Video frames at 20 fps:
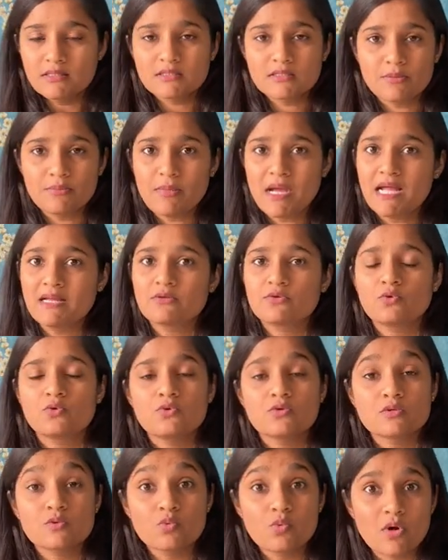
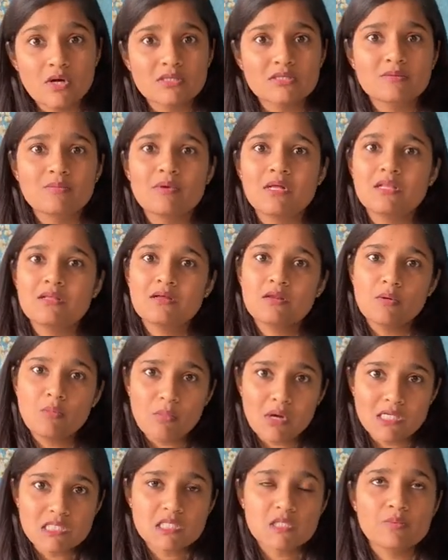tomatoes,
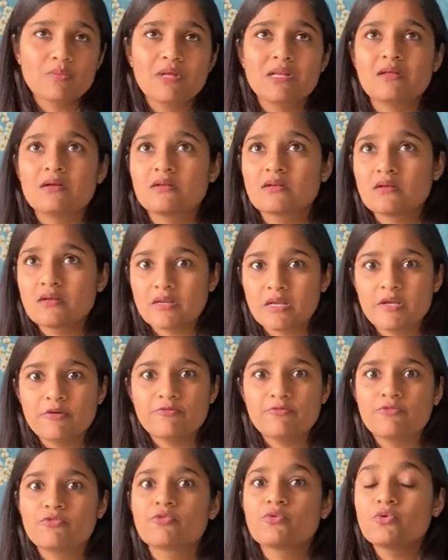watermelon, muskmelon,
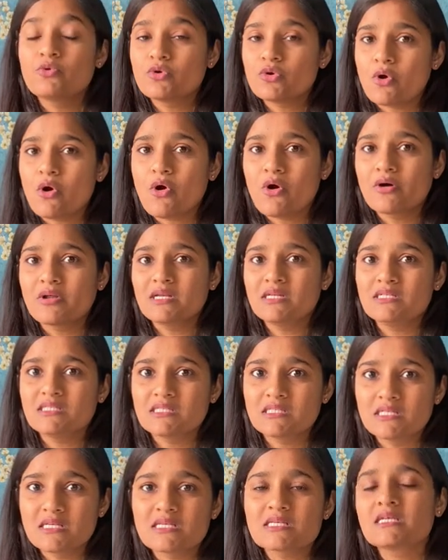grapefruit,
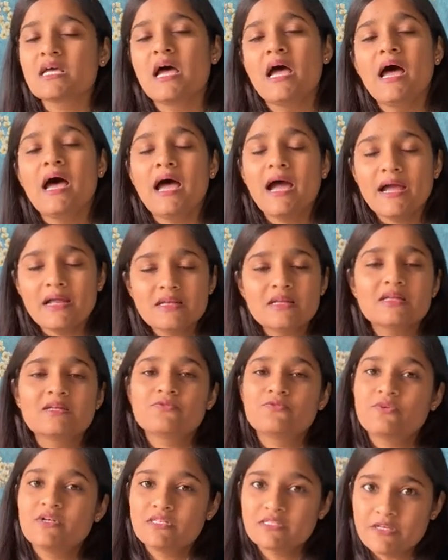oranges, and
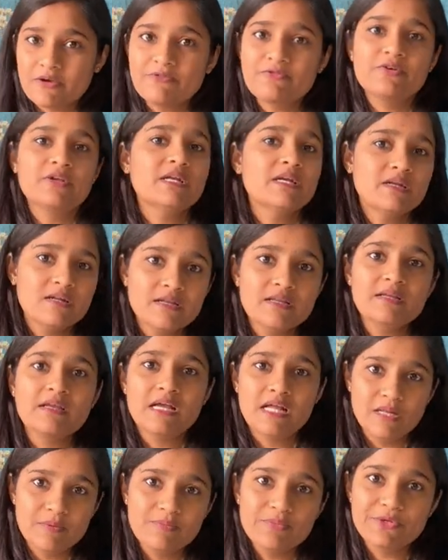it will definitely
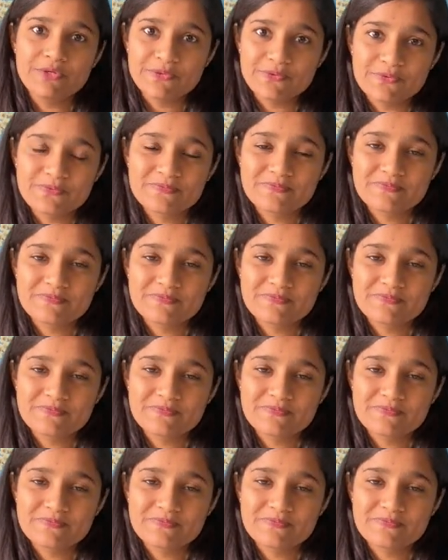help you.